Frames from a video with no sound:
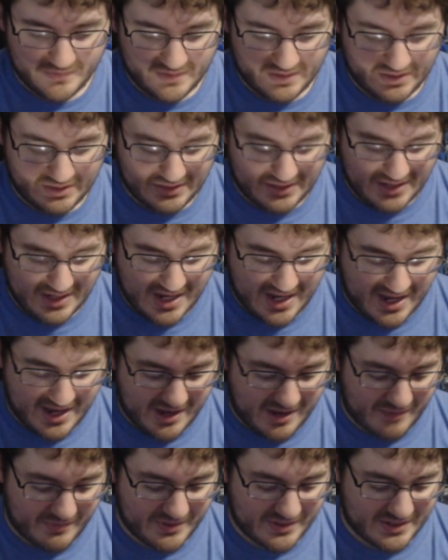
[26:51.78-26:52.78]
yeah, I
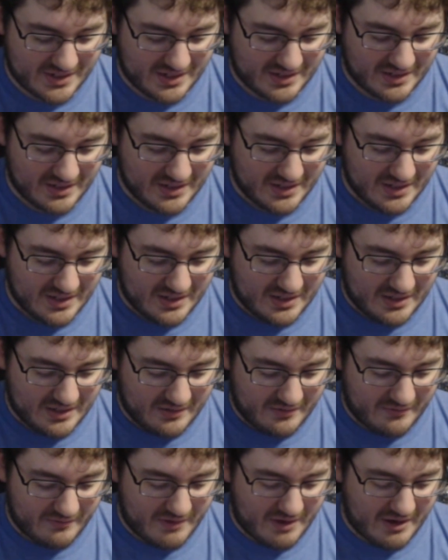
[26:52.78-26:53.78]
was
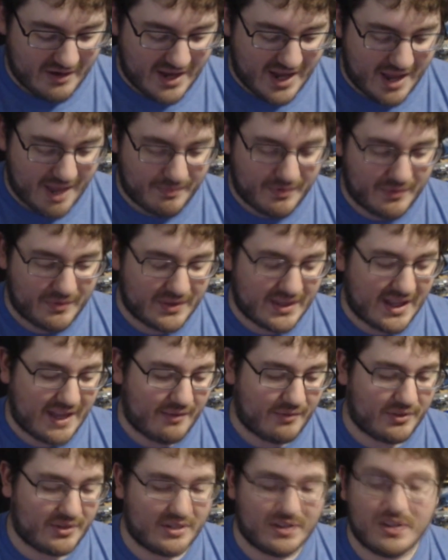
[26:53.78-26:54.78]
very happy with that
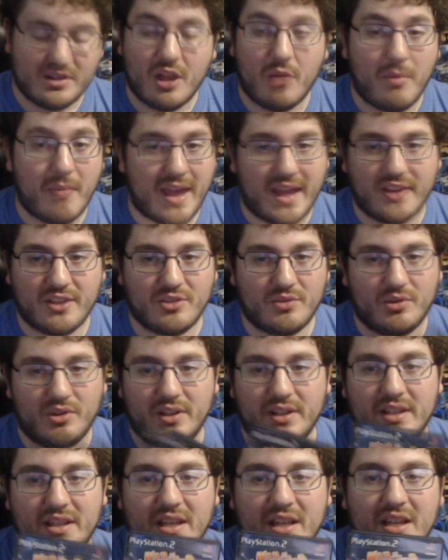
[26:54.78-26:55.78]
one. No manual
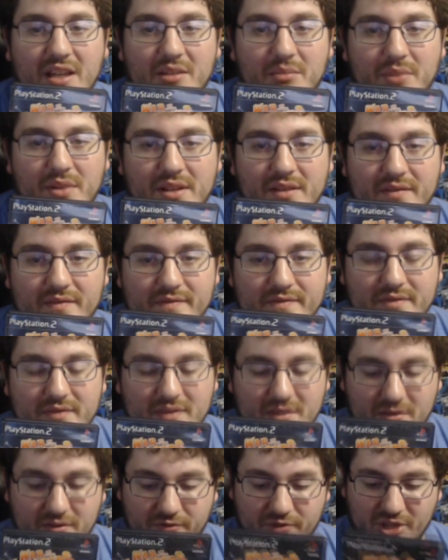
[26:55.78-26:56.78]
again, but
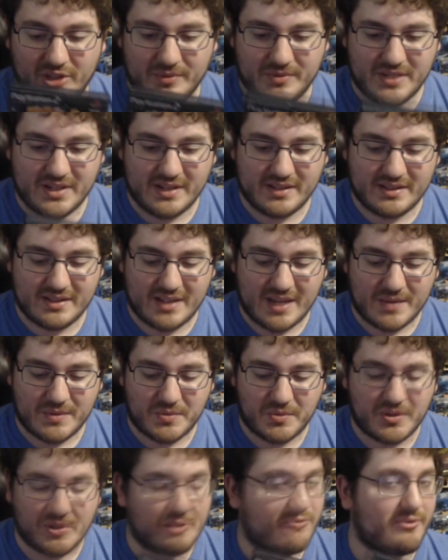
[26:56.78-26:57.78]
Philip says this game's
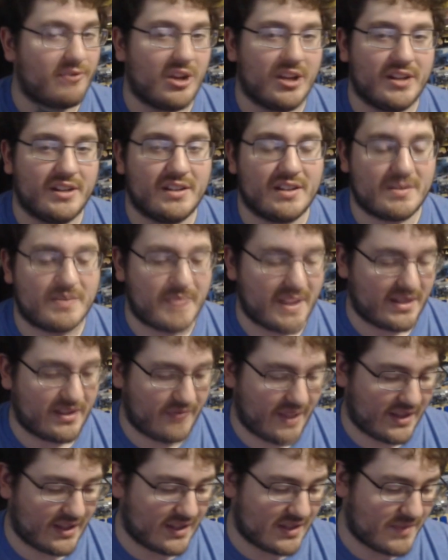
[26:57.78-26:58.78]
pretty fun, despite the fact
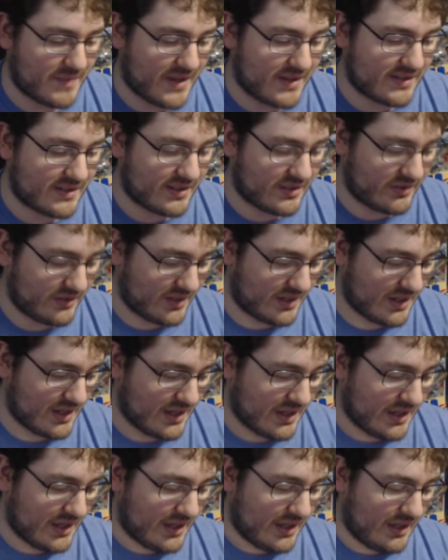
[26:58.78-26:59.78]
that it's basically
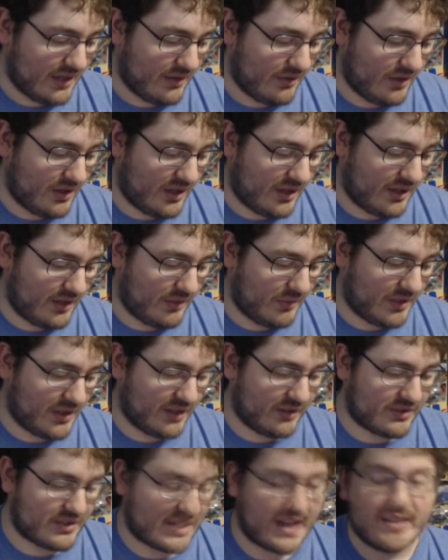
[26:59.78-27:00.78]
one of those
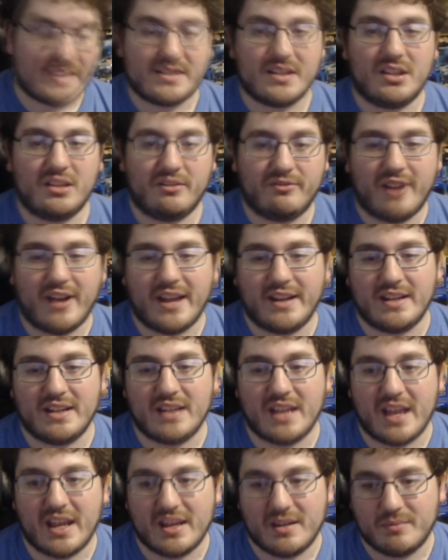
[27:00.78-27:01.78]
Godzilla fighting
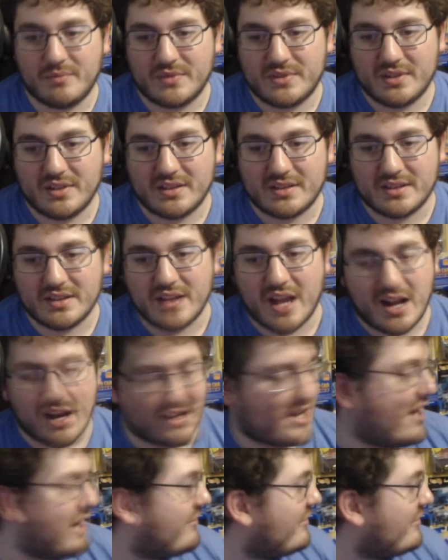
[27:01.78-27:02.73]
games. It's a knockoff of